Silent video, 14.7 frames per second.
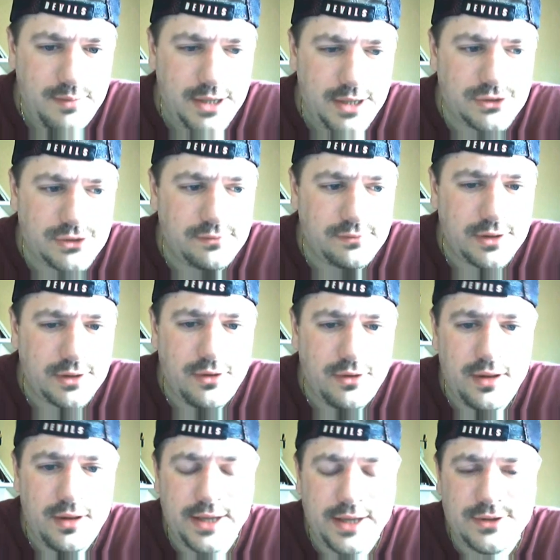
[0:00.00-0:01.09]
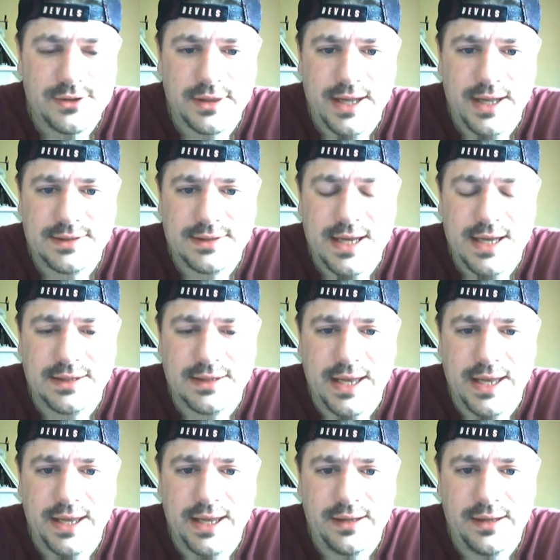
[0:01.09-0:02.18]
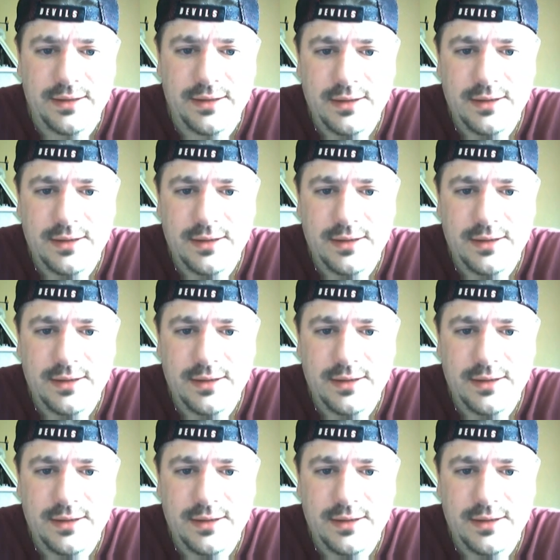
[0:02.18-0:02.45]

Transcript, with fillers: but as you'll recall, I took that 10 day